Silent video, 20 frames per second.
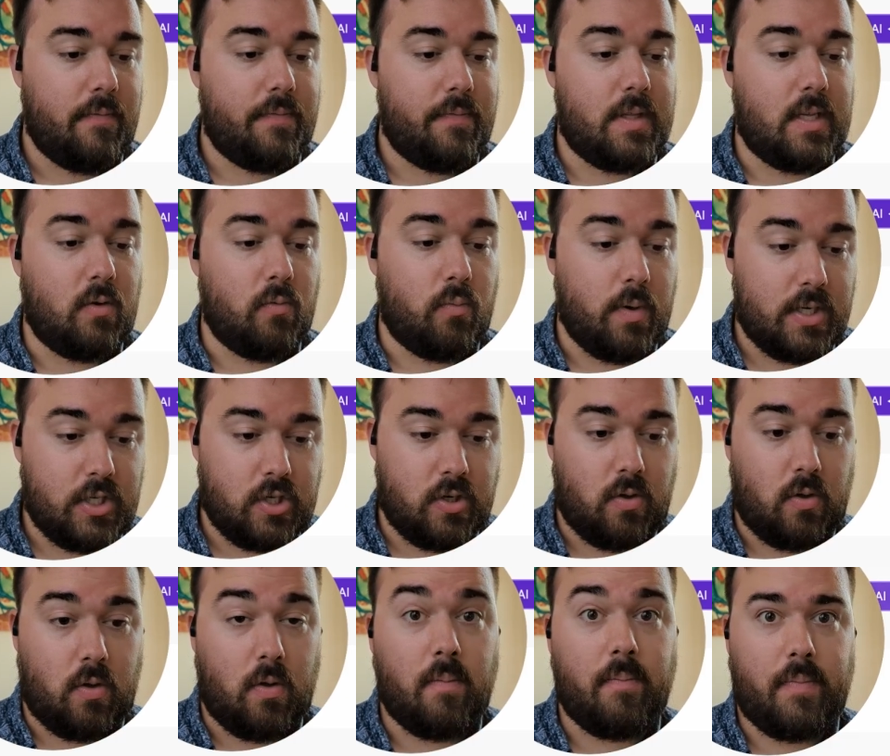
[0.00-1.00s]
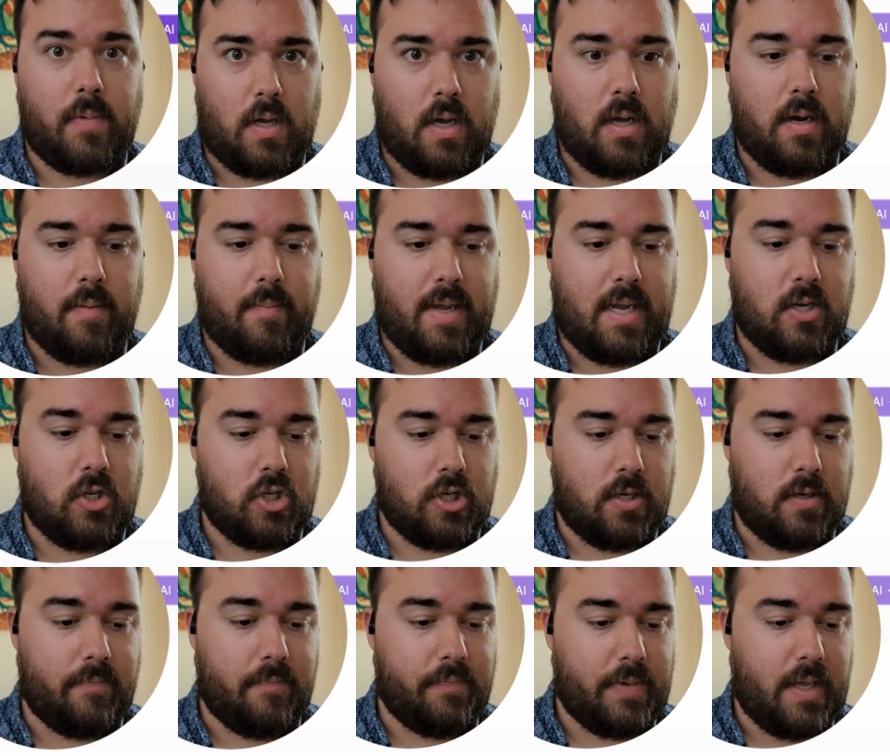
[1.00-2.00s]
the original
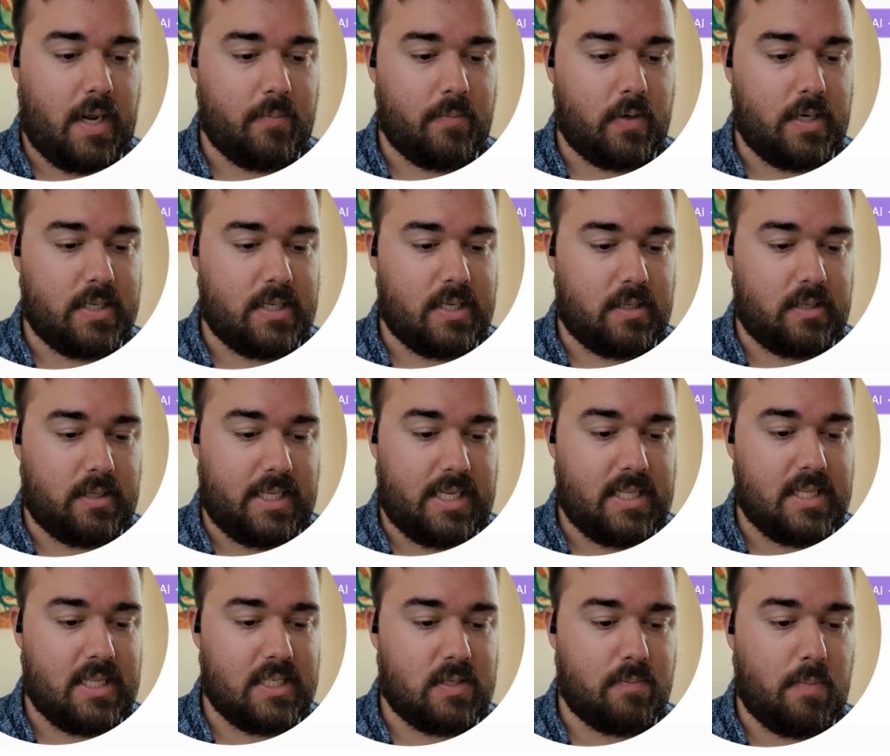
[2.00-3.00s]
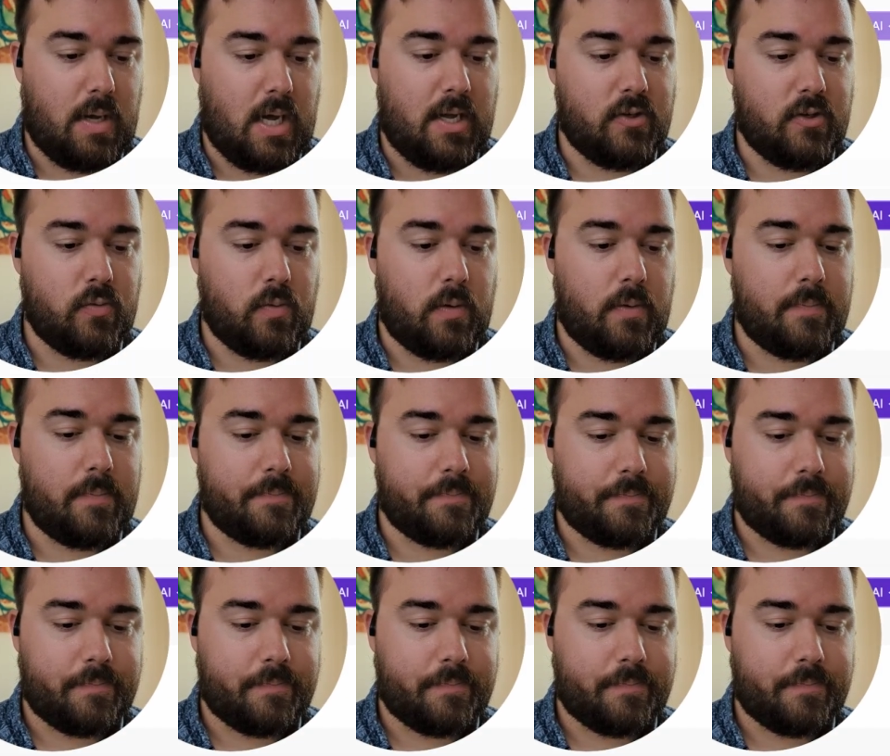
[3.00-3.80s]
automation, and I'm going to delete this module.